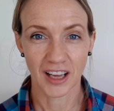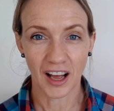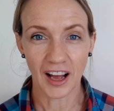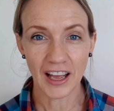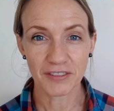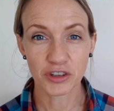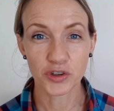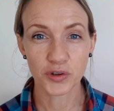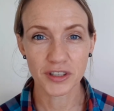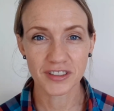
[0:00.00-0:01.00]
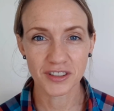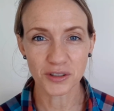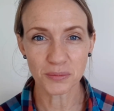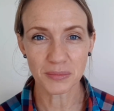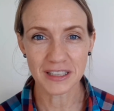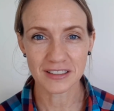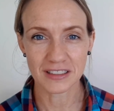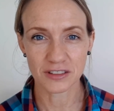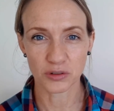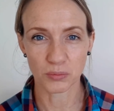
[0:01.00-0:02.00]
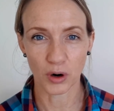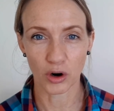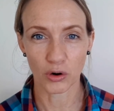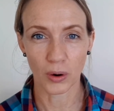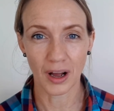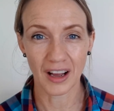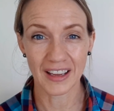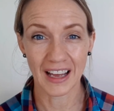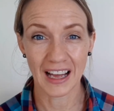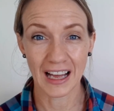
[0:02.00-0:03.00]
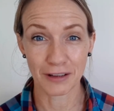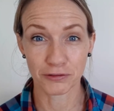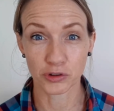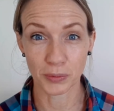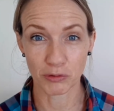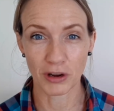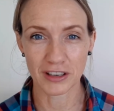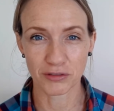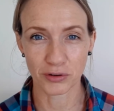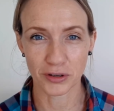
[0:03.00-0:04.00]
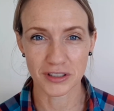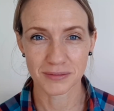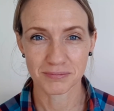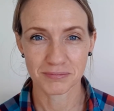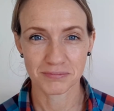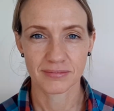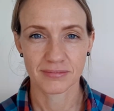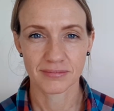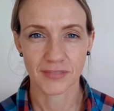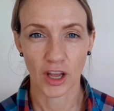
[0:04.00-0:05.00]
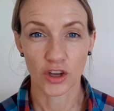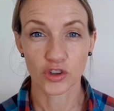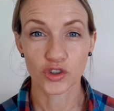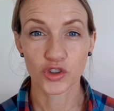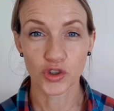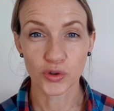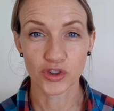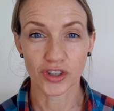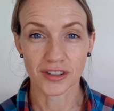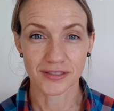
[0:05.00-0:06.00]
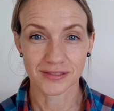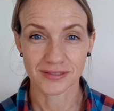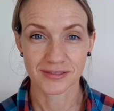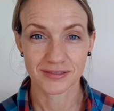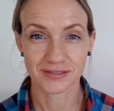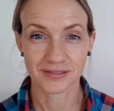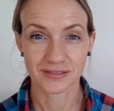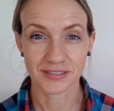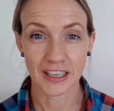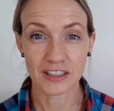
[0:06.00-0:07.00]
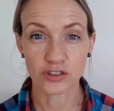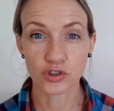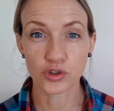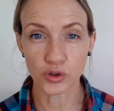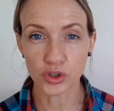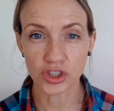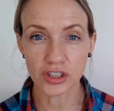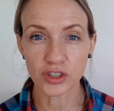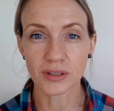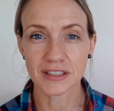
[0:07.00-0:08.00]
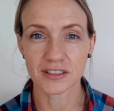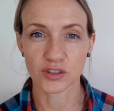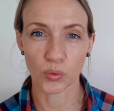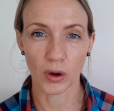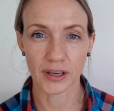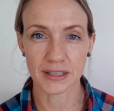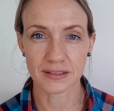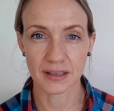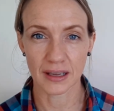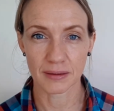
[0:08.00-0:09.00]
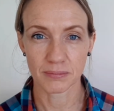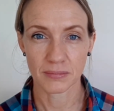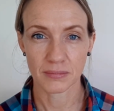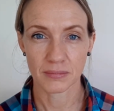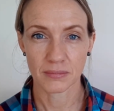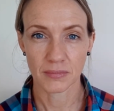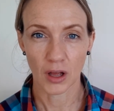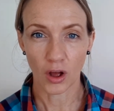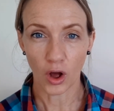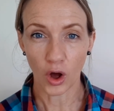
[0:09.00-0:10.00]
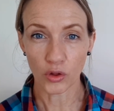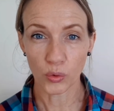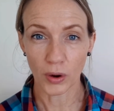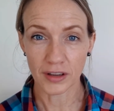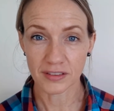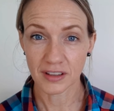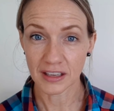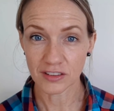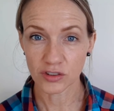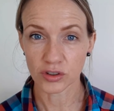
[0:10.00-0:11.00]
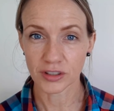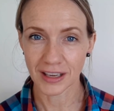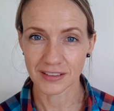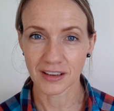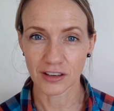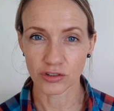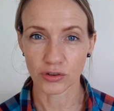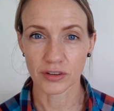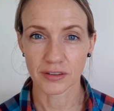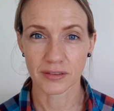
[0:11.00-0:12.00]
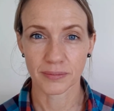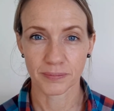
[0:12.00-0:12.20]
I have a critical meeting tomorrow. I have to be ready for it. Crucial. It's crucial you listen to what I say. Otherwise, things could get dangerous.